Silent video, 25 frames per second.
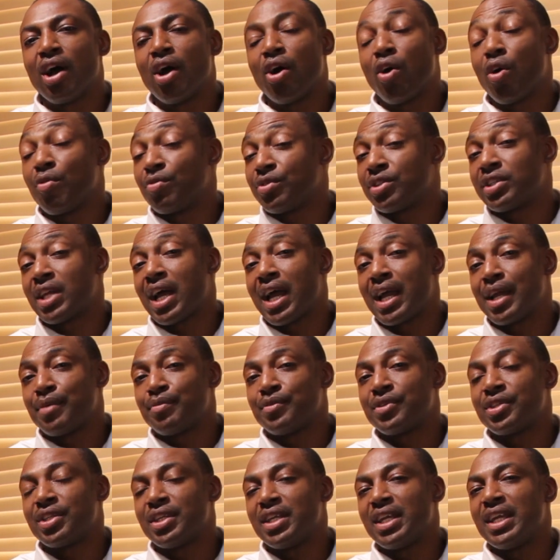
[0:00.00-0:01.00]
of
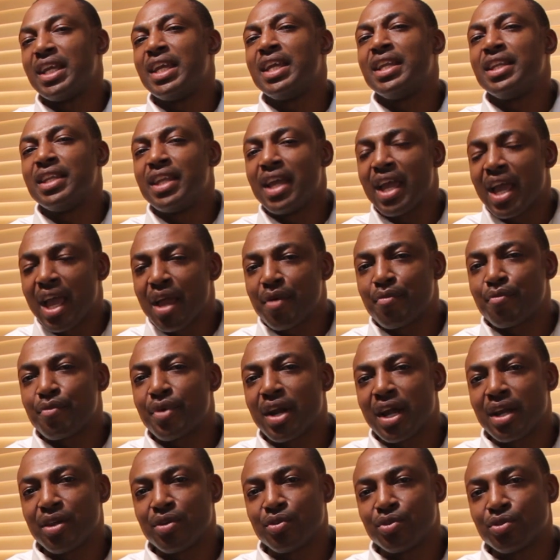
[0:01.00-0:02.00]
times in the
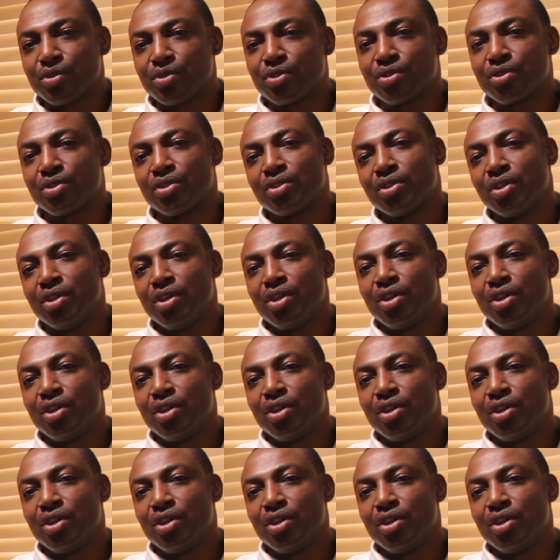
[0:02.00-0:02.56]
embryos,